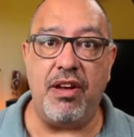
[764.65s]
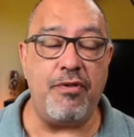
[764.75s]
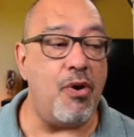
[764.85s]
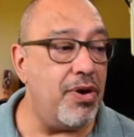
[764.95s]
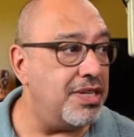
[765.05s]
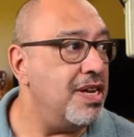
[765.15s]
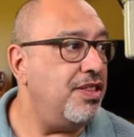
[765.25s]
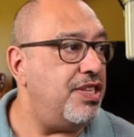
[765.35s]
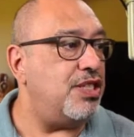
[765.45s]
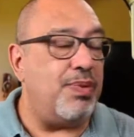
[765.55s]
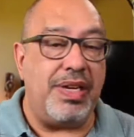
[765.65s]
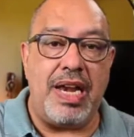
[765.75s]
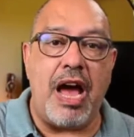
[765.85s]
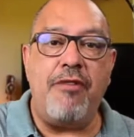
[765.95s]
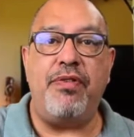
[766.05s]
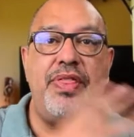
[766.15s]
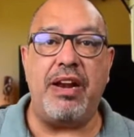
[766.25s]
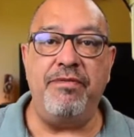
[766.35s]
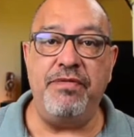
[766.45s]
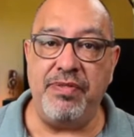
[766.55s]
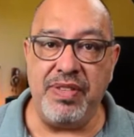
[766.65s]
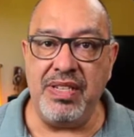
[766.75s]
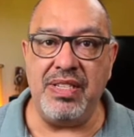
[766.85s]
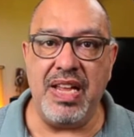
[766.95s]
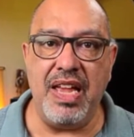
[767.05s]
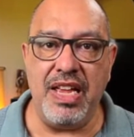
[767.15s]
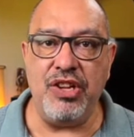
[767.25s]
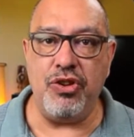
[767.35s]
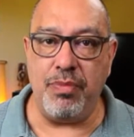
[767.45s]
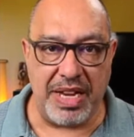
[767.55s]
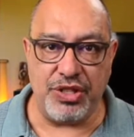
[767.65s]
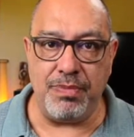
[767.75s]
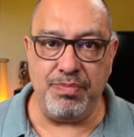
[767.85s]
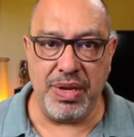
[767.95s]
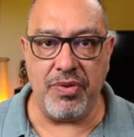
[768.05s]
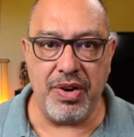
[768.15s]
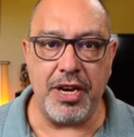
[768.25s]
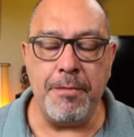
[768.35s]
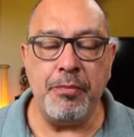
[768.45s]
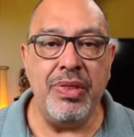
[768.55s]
Of course, this will allow for that 15-day incubation period